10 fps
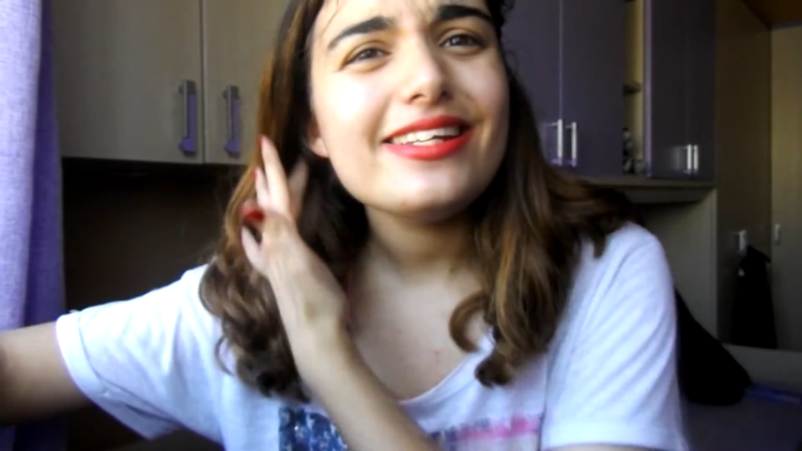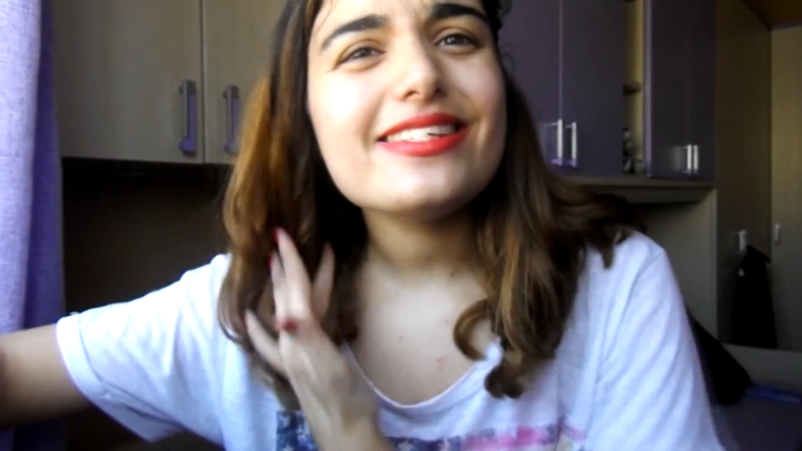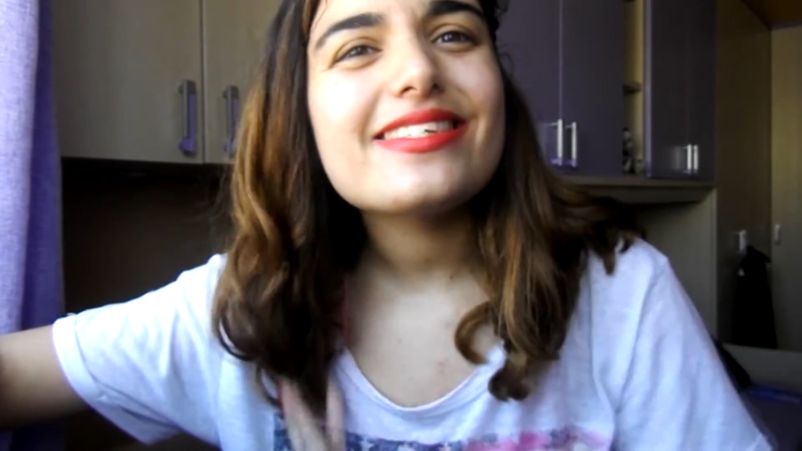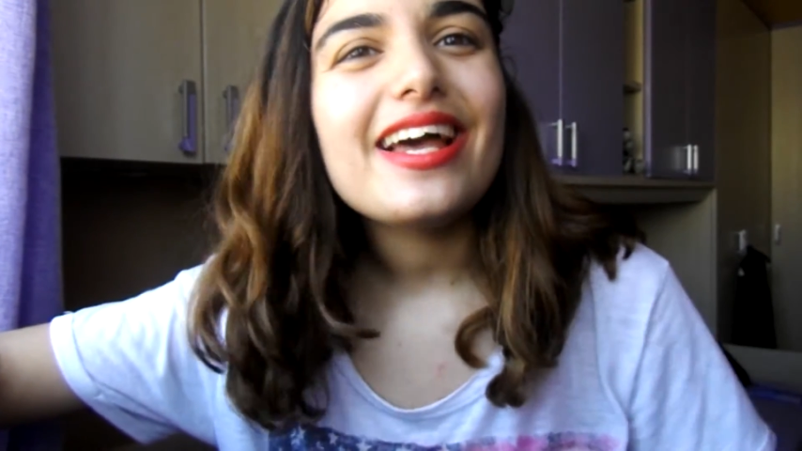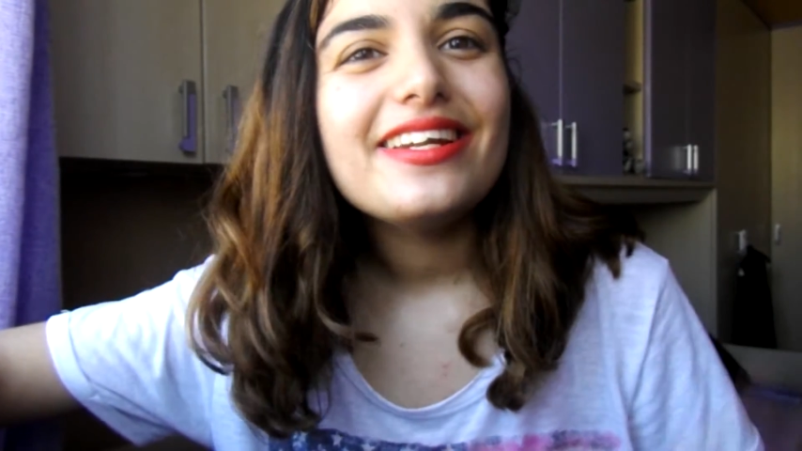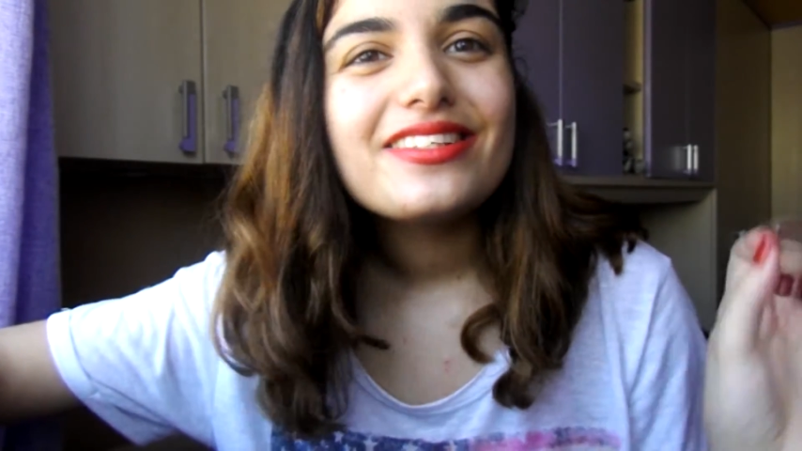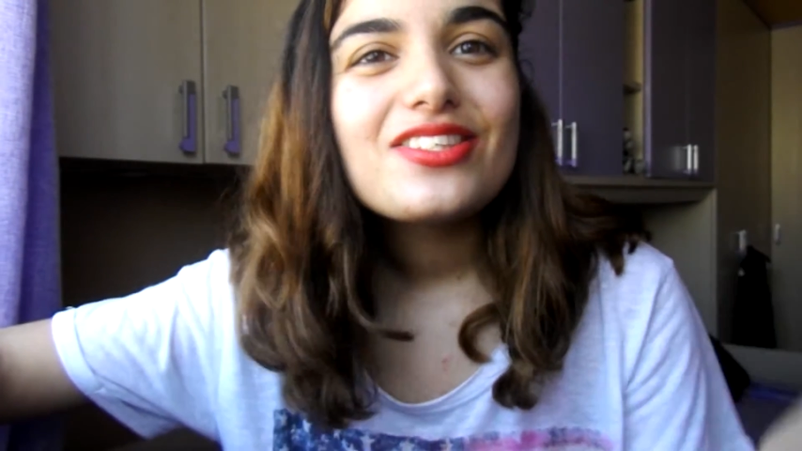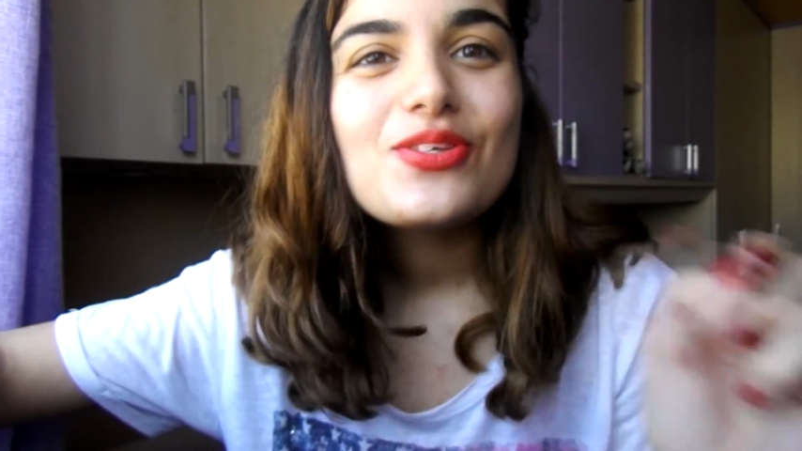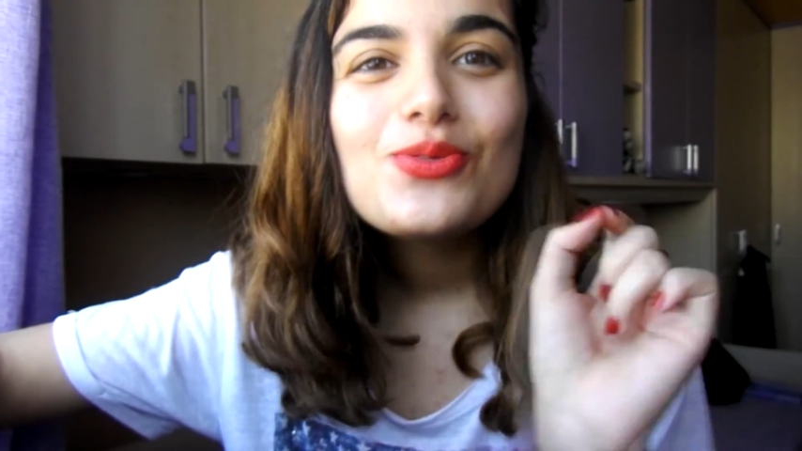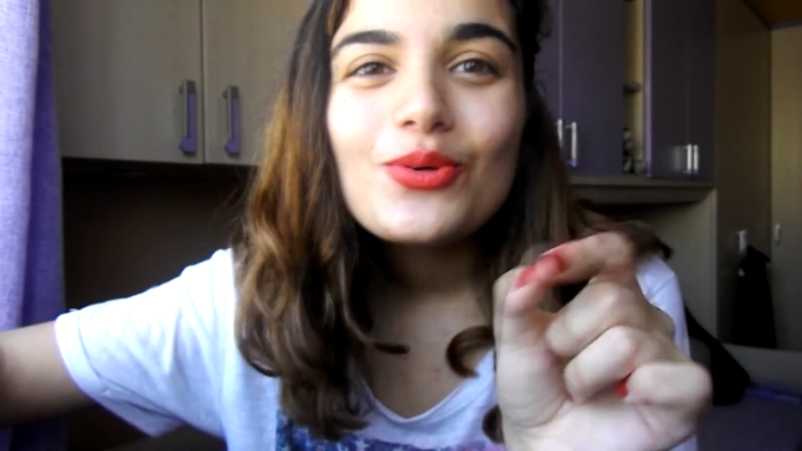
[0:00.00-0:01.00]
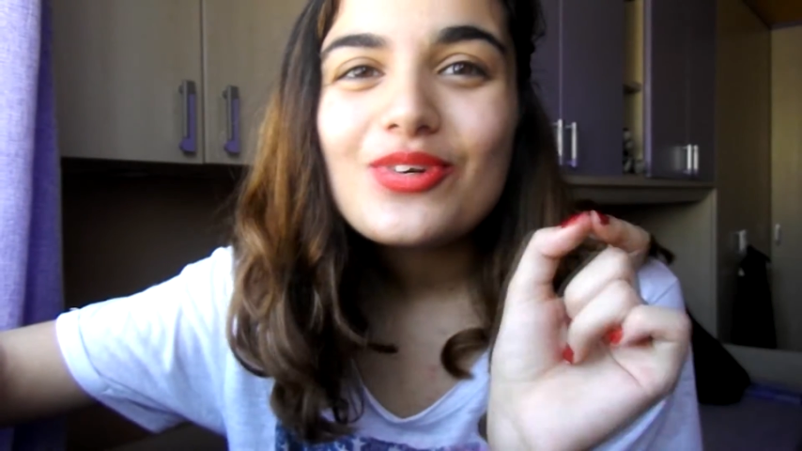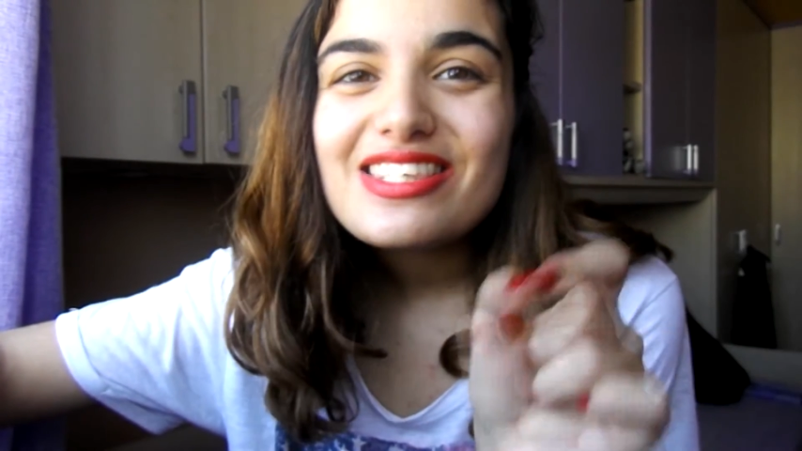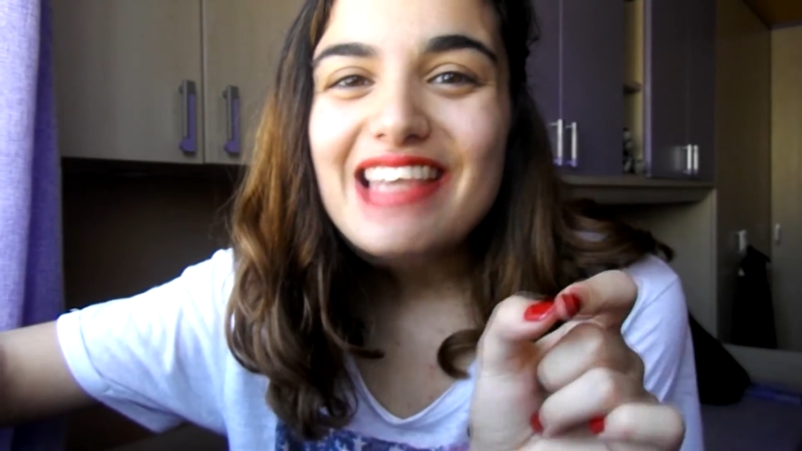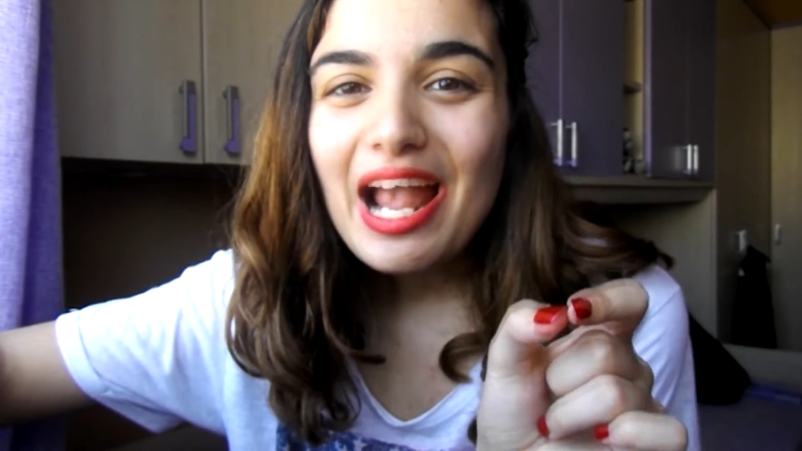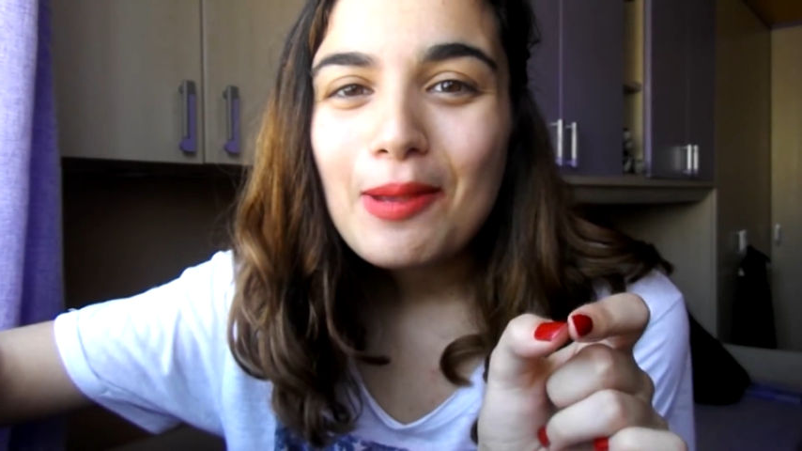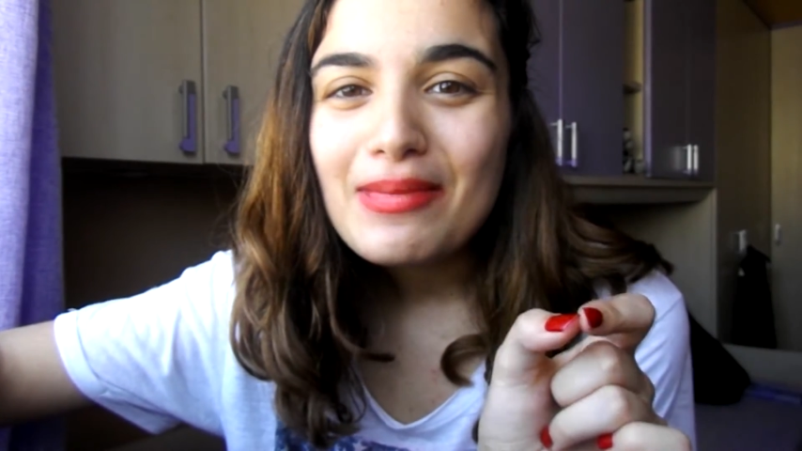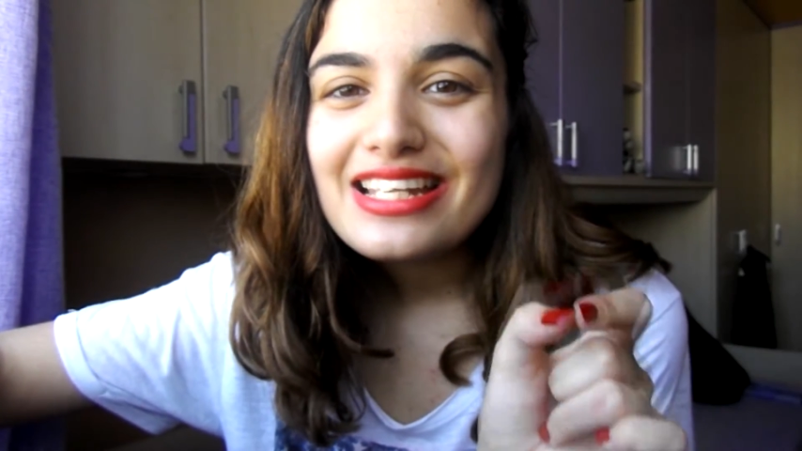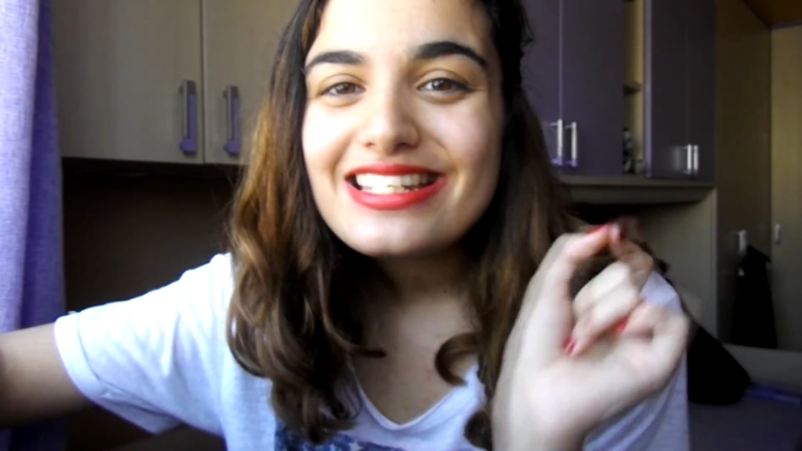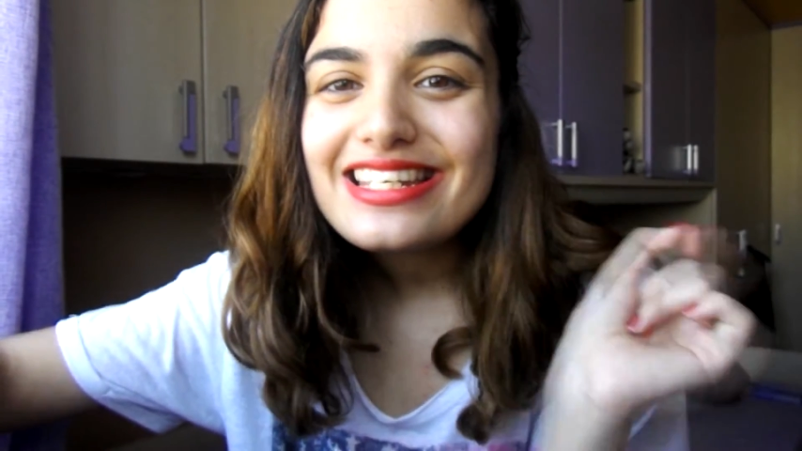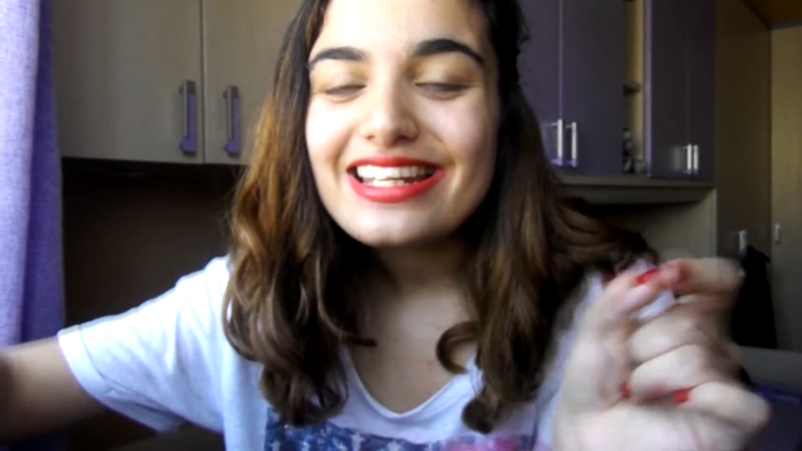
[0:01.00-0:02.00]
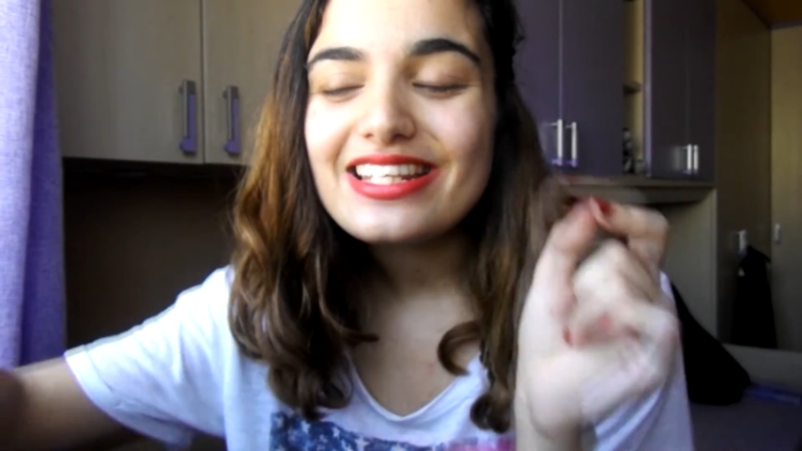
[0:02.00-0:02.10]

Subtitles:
decided to do a segment